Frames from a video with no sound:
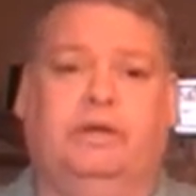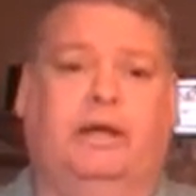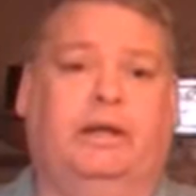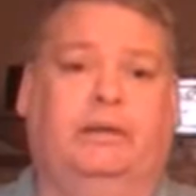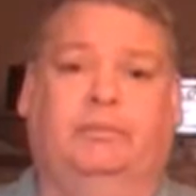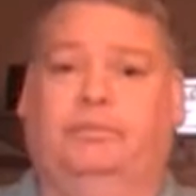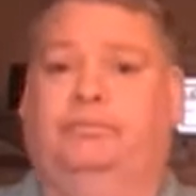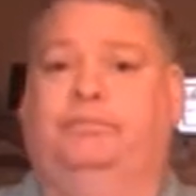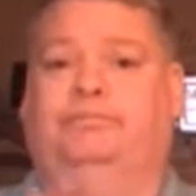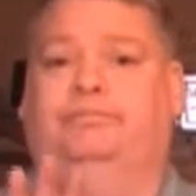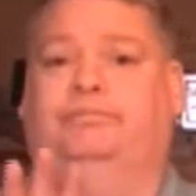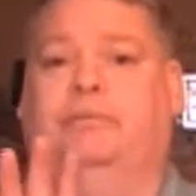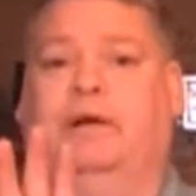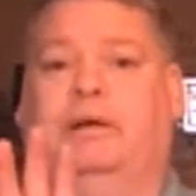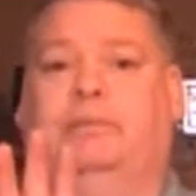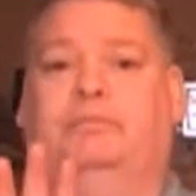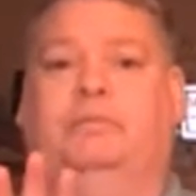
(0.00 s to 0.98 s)

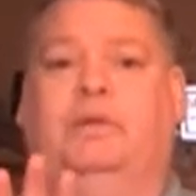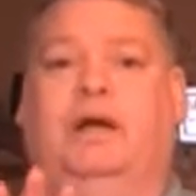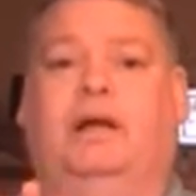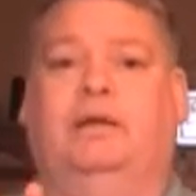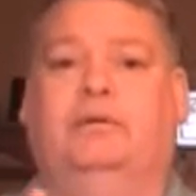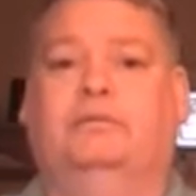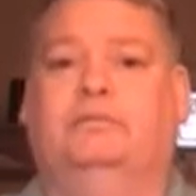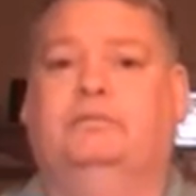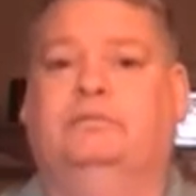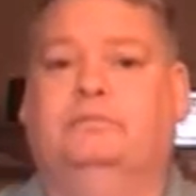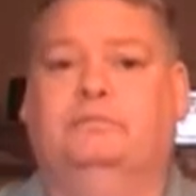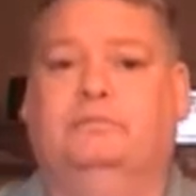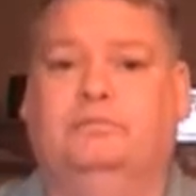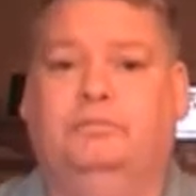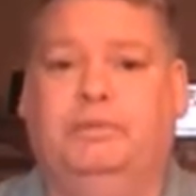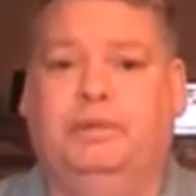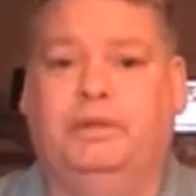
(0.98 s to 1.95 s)
I'm not
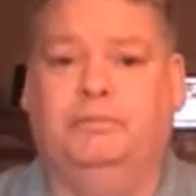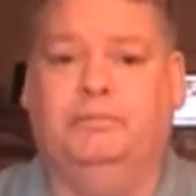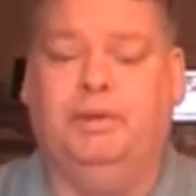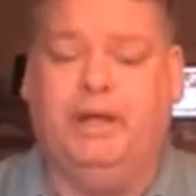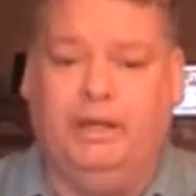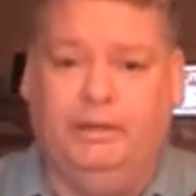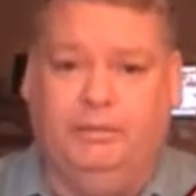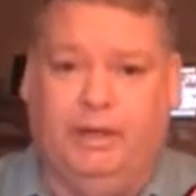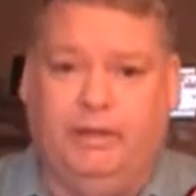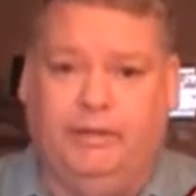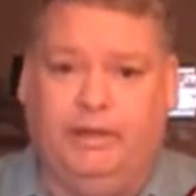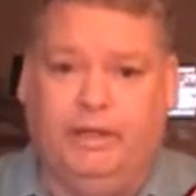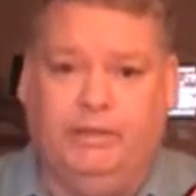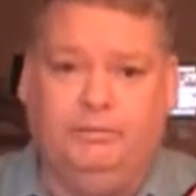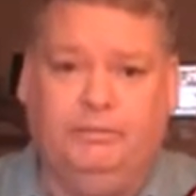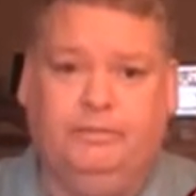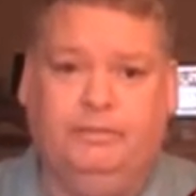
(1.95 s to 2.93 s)
being paid by
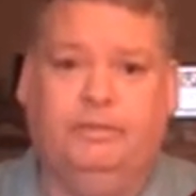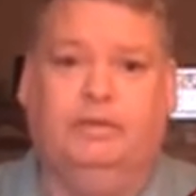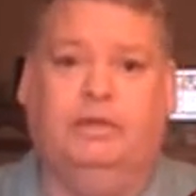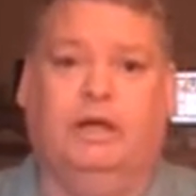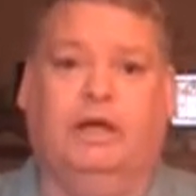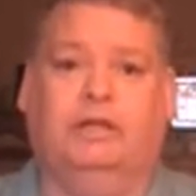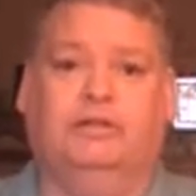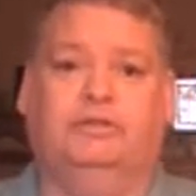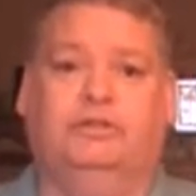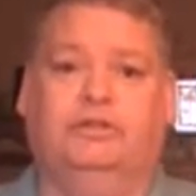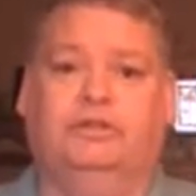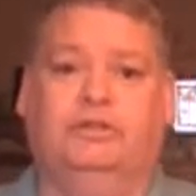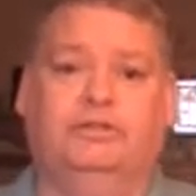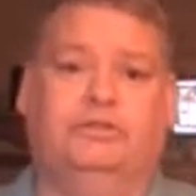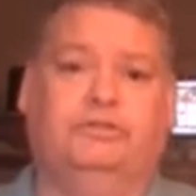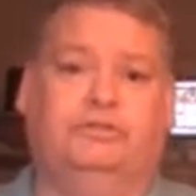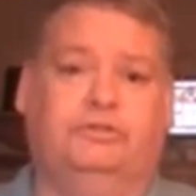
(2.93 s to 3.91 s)
them to
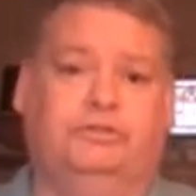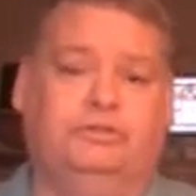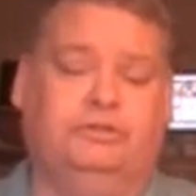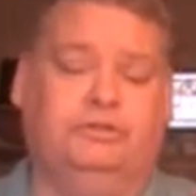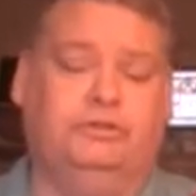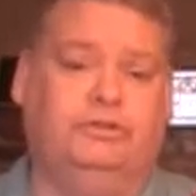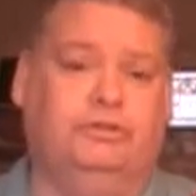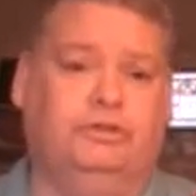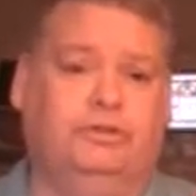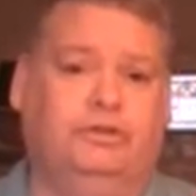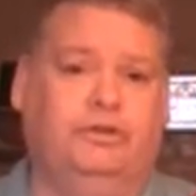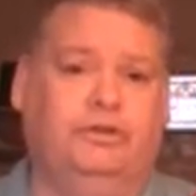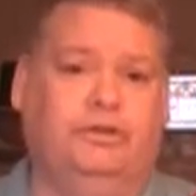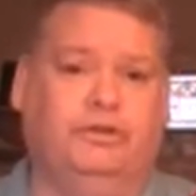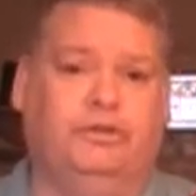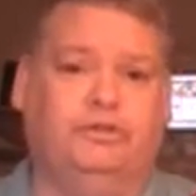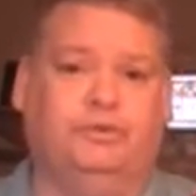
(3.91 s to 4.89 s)

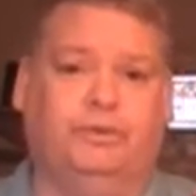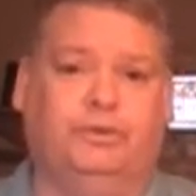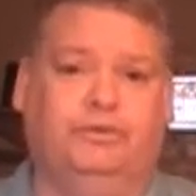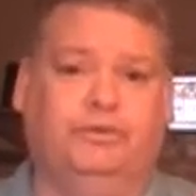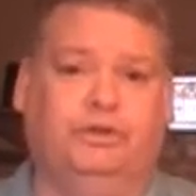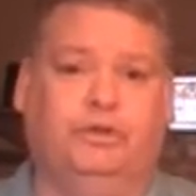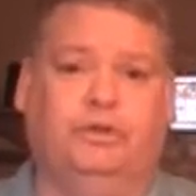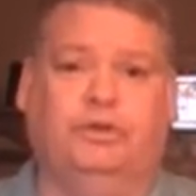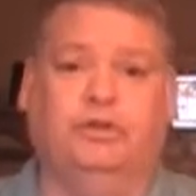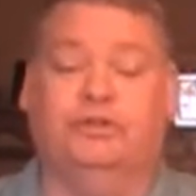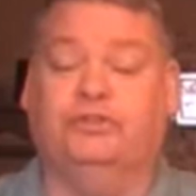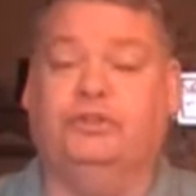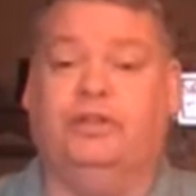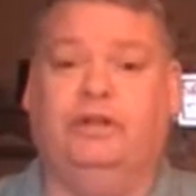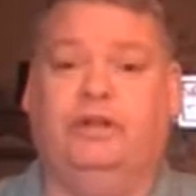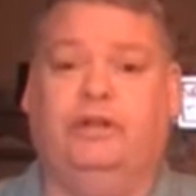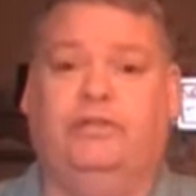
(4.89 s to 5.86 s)
do this review or to
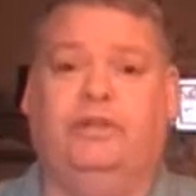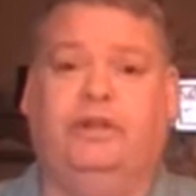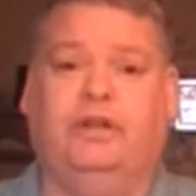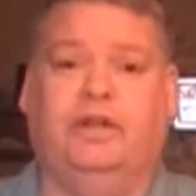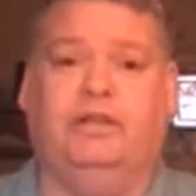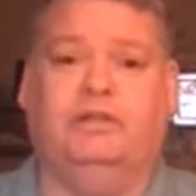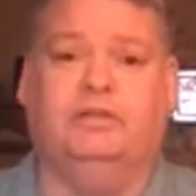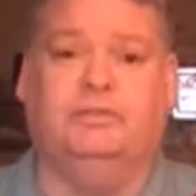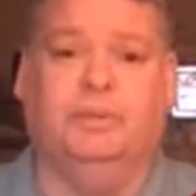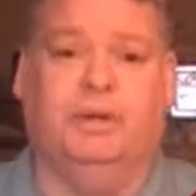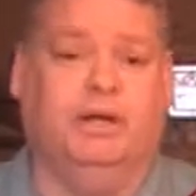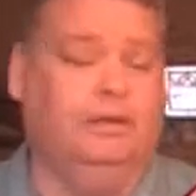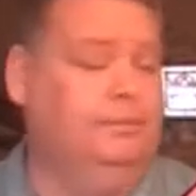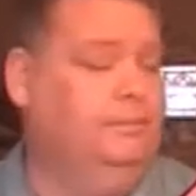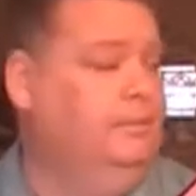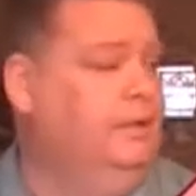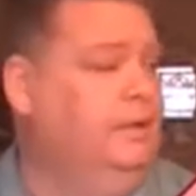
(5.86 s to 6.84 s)
say anything nice
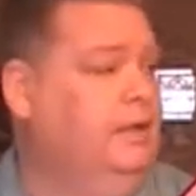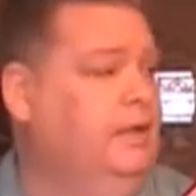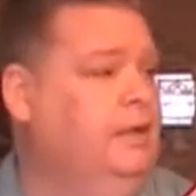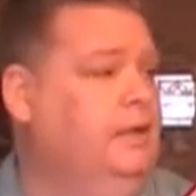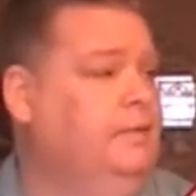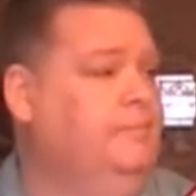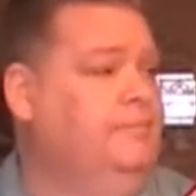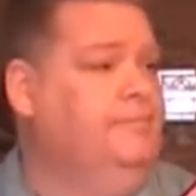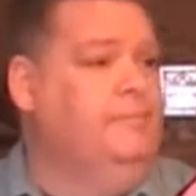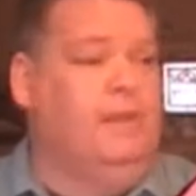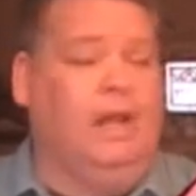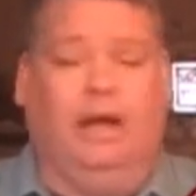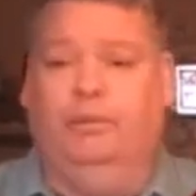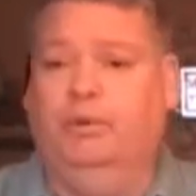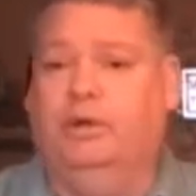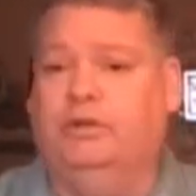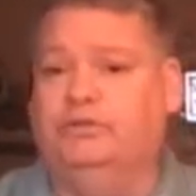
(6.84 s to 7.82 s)
about them.
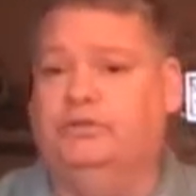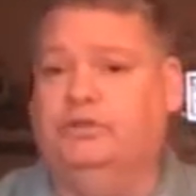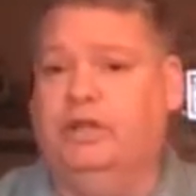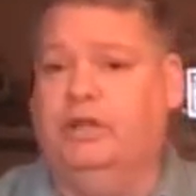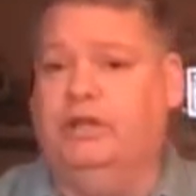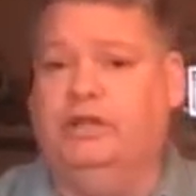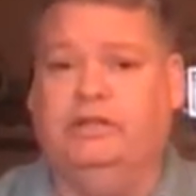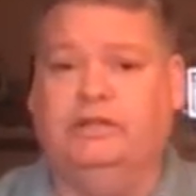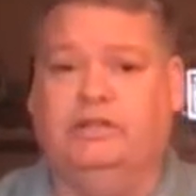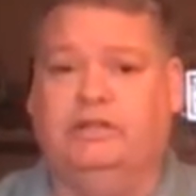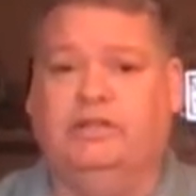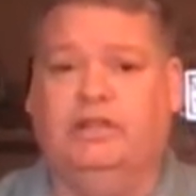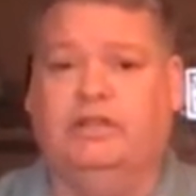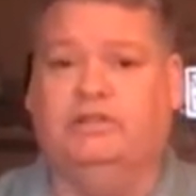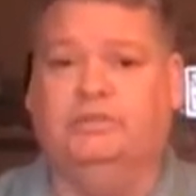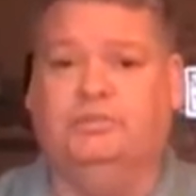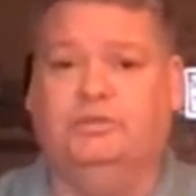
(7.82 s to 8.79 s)
I will say that the
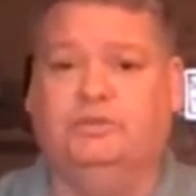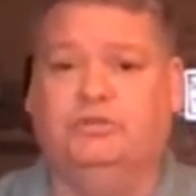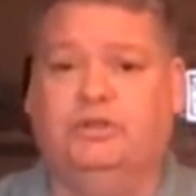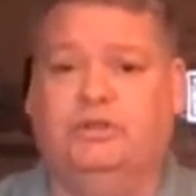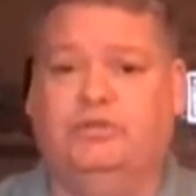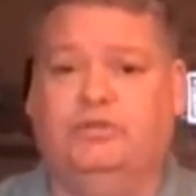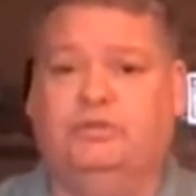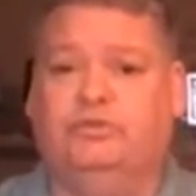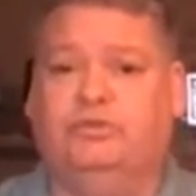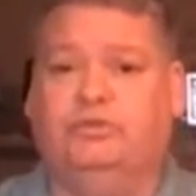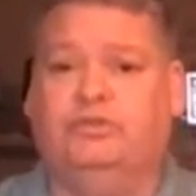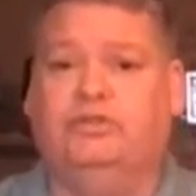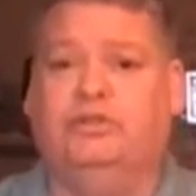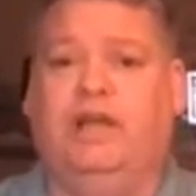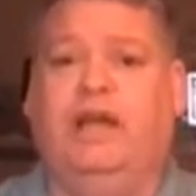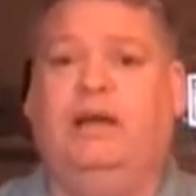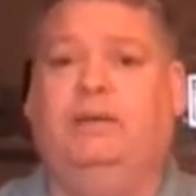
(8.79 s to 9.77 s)
customer service
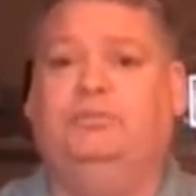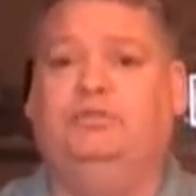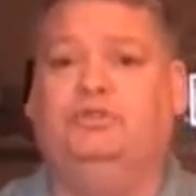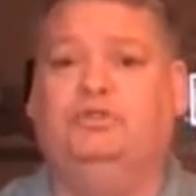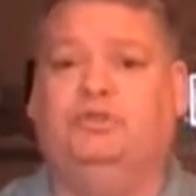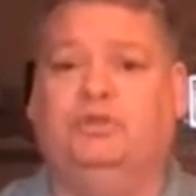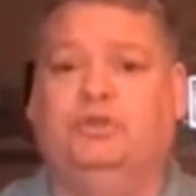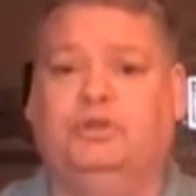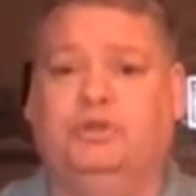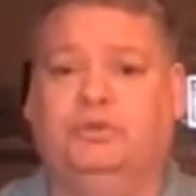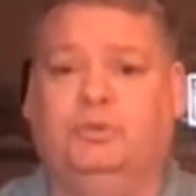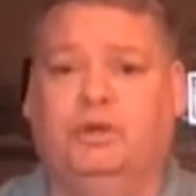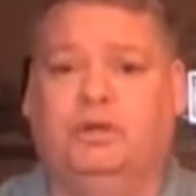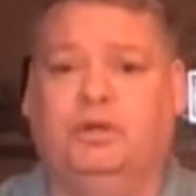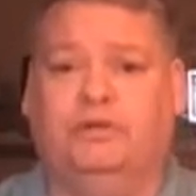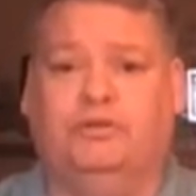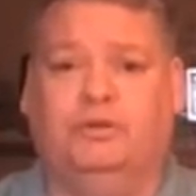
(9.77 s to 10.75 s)
was absolutely
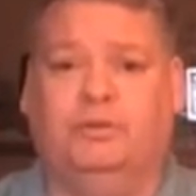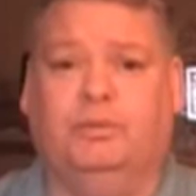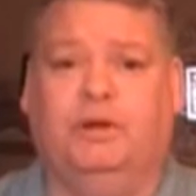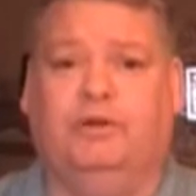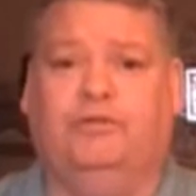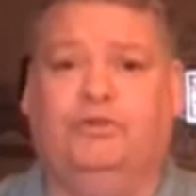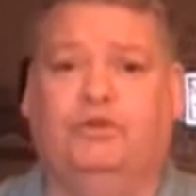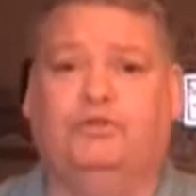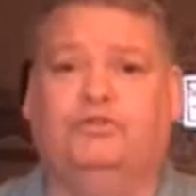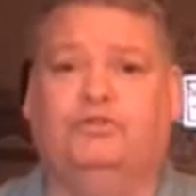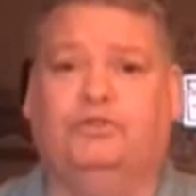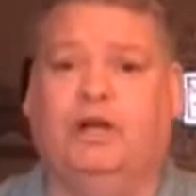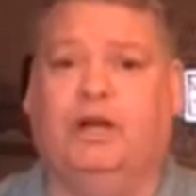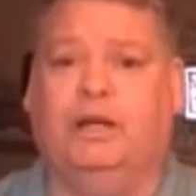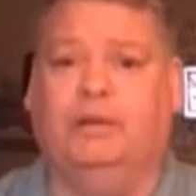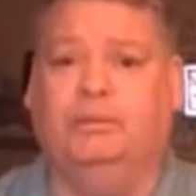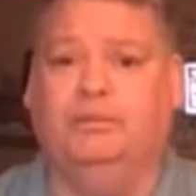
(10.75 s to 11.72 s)
wonderful my first
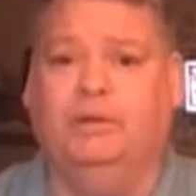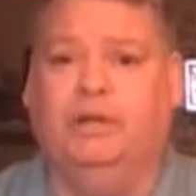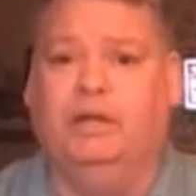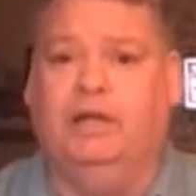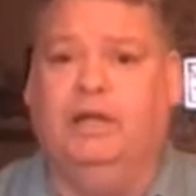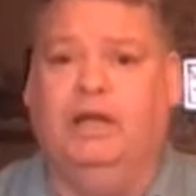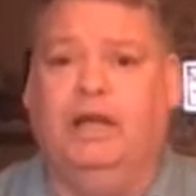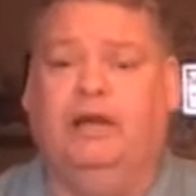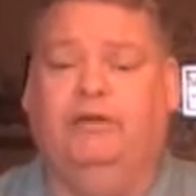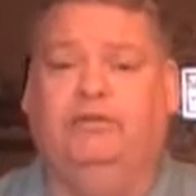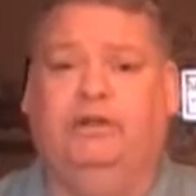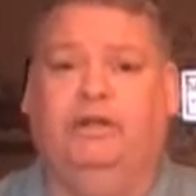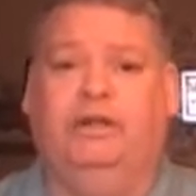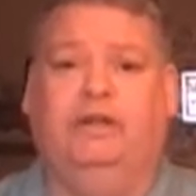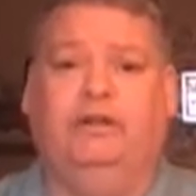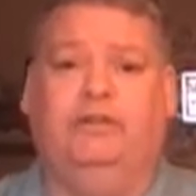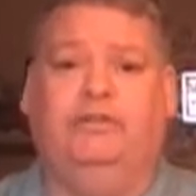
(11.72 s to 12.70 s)
time having
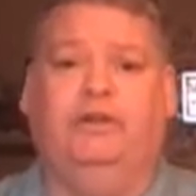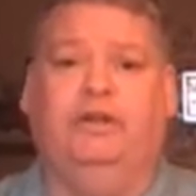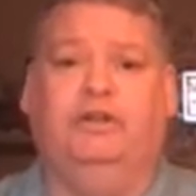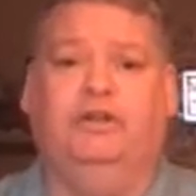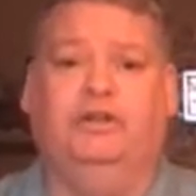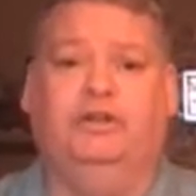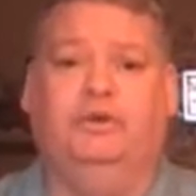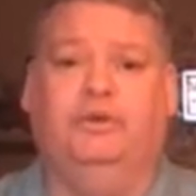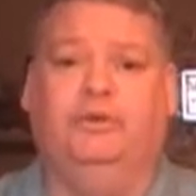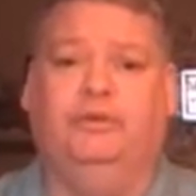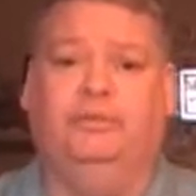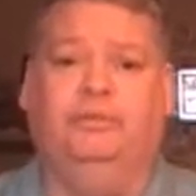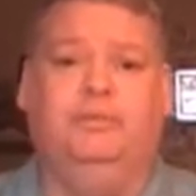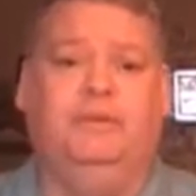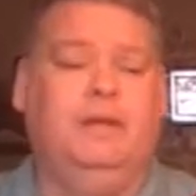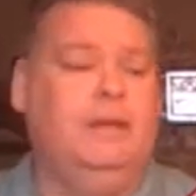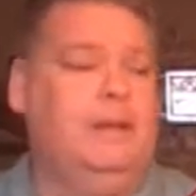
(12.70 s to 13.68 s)
anything to do with
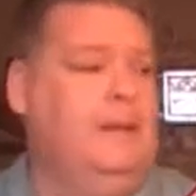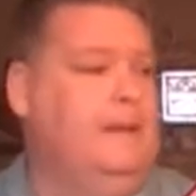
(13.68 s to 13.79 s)
them.